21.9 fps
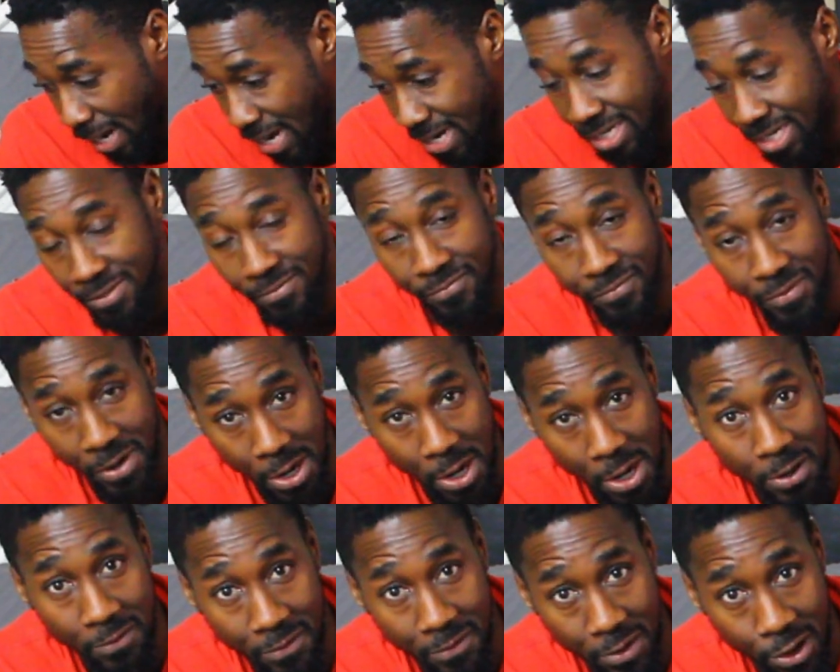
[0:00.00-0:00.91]
bike is
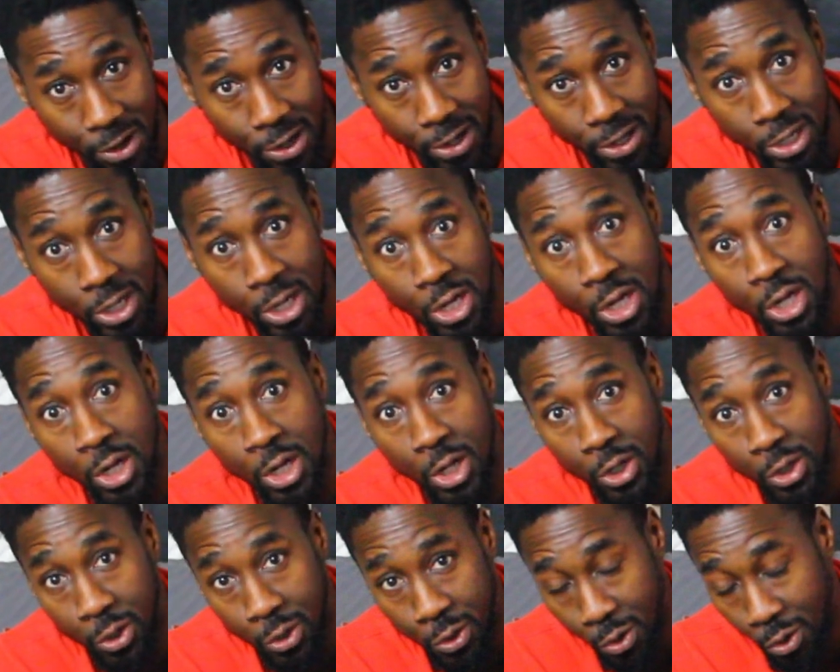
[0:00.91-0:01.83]
very, very
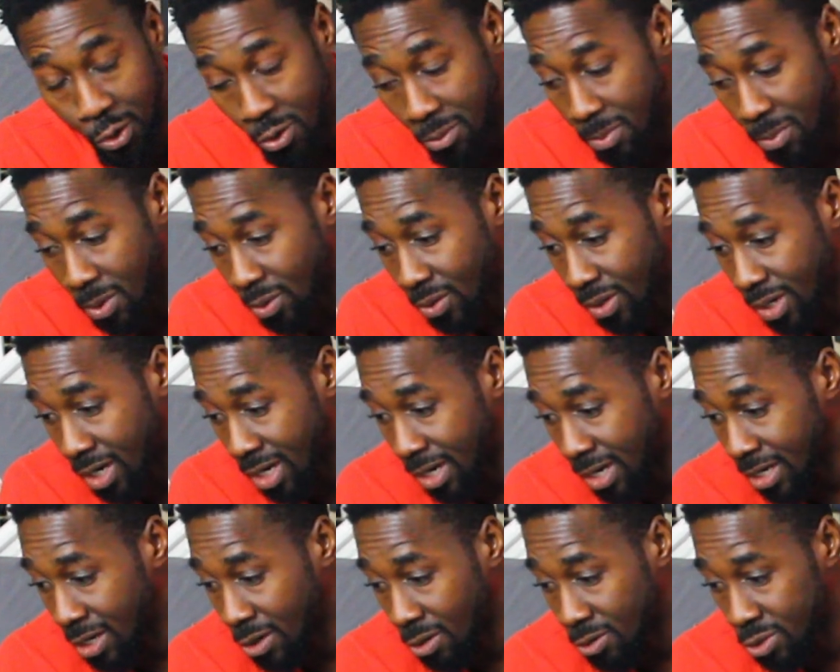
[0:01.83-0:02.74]

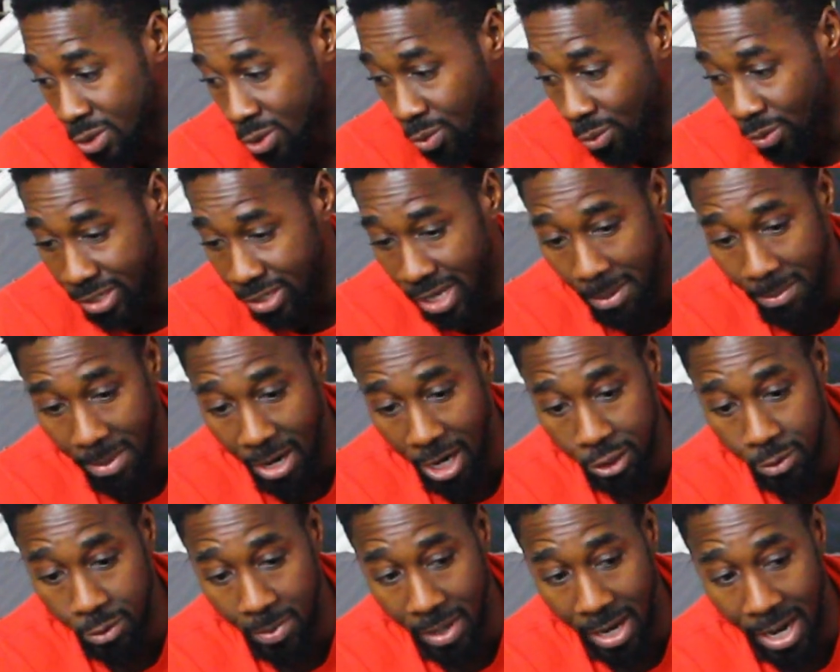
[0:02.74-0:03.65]
durable. It goes 28
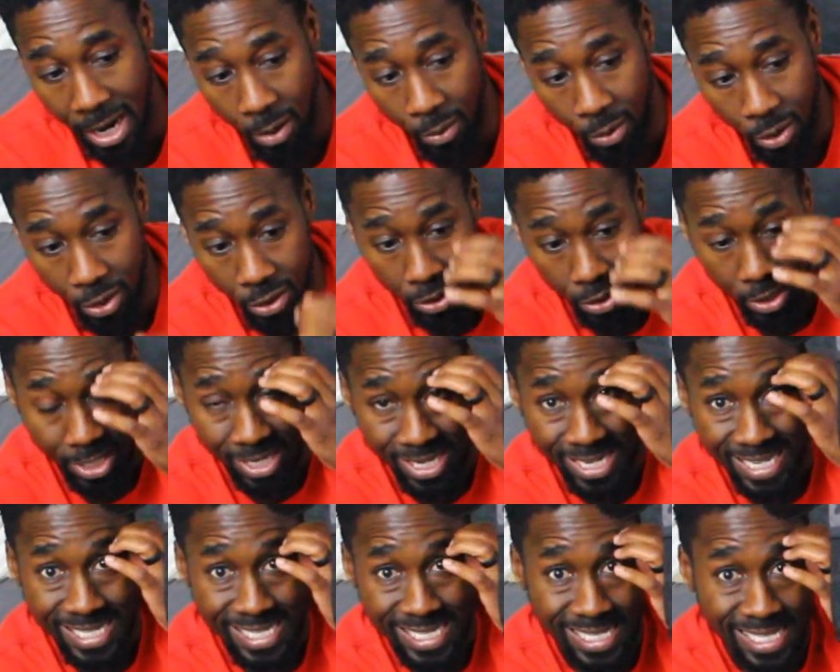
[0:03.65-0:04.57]
miles per hour.
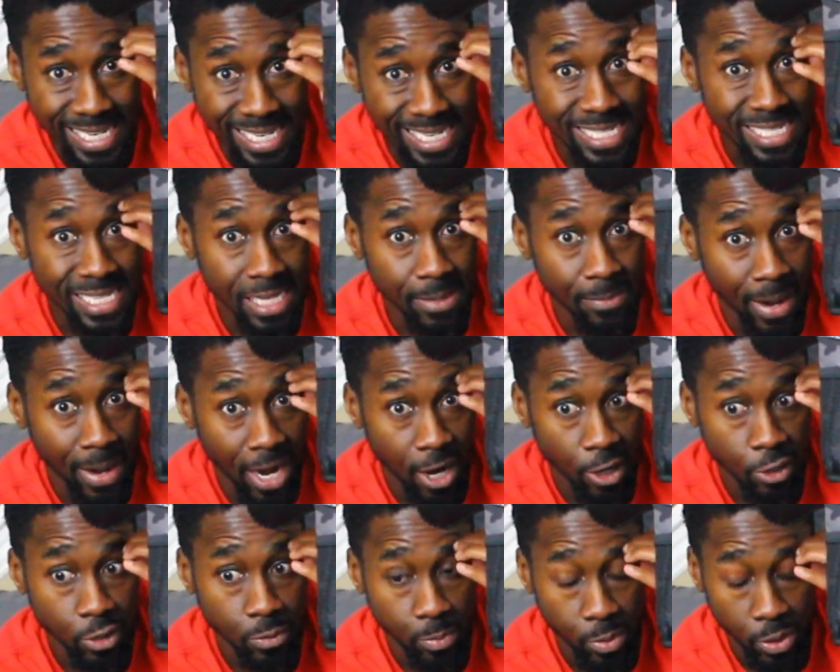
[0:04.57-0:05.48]
60
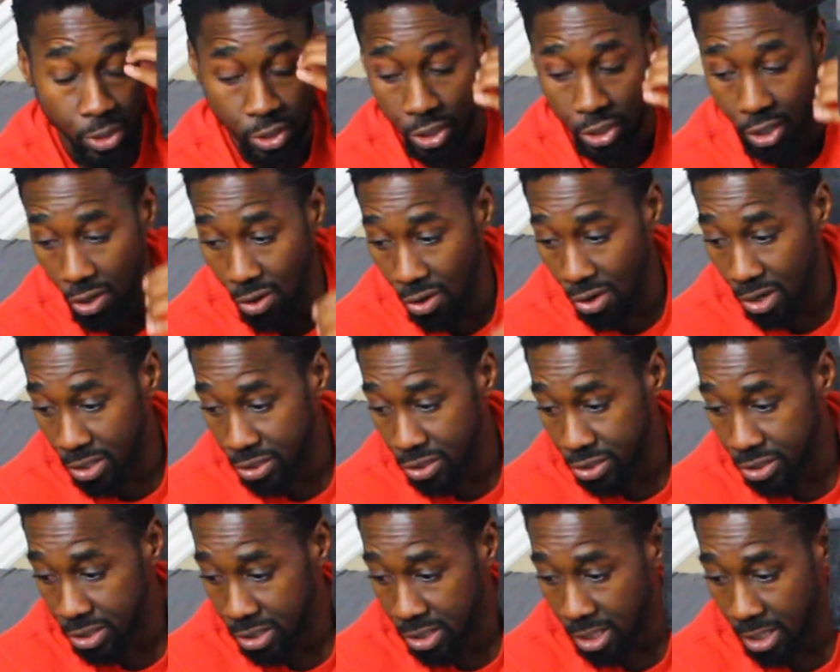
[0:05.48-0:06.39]
miles per
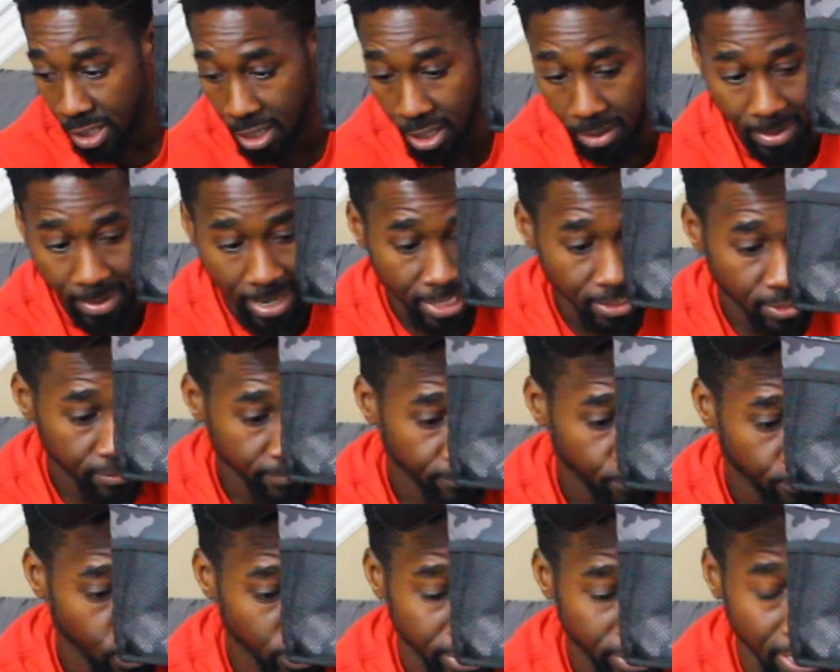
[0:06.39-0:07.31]
charge. It has a
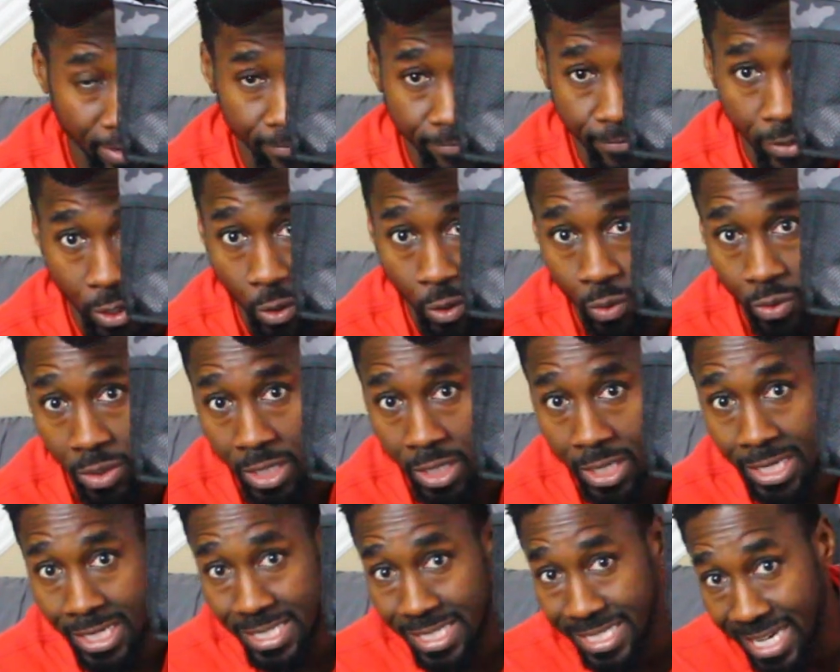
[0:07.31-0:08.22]
48 volt,
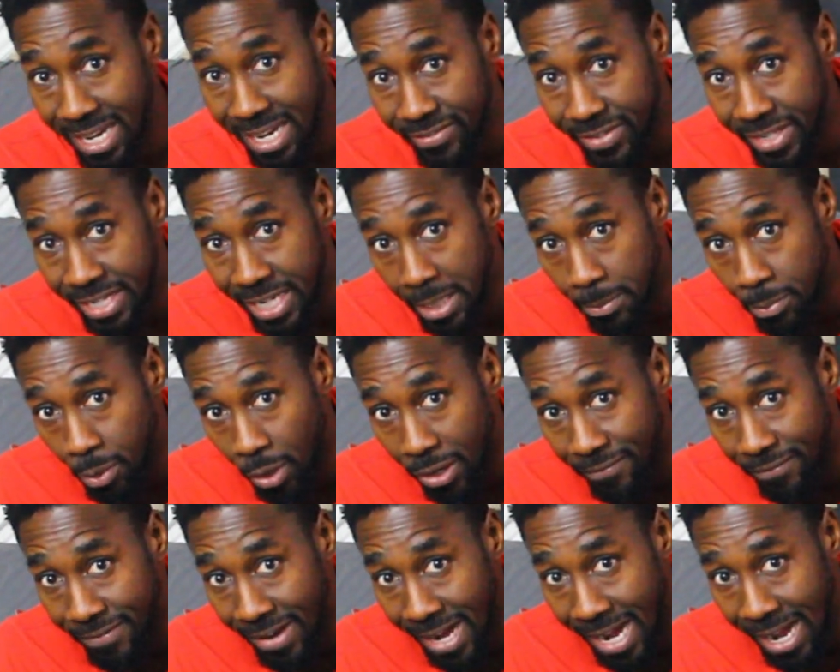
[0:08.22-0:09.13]

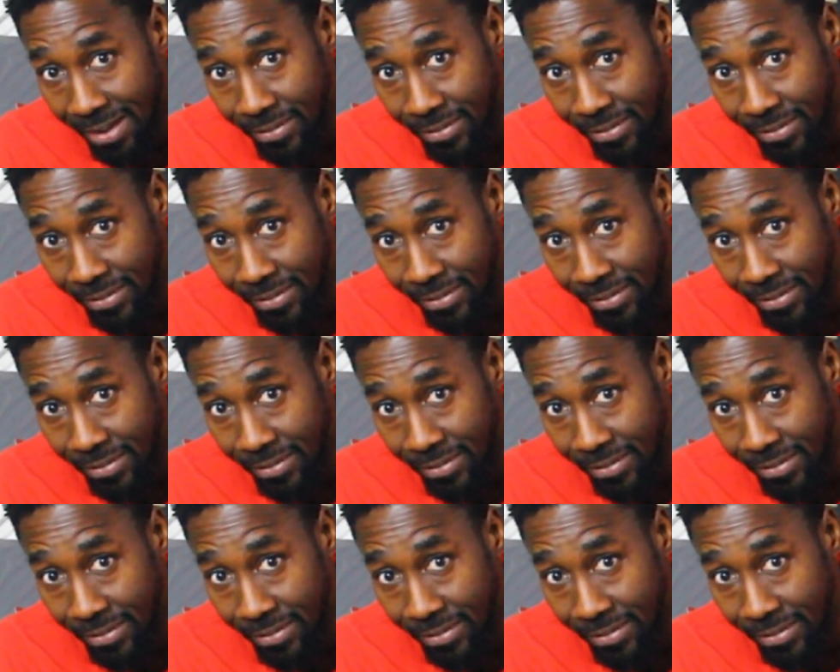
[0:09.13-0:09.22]
17.5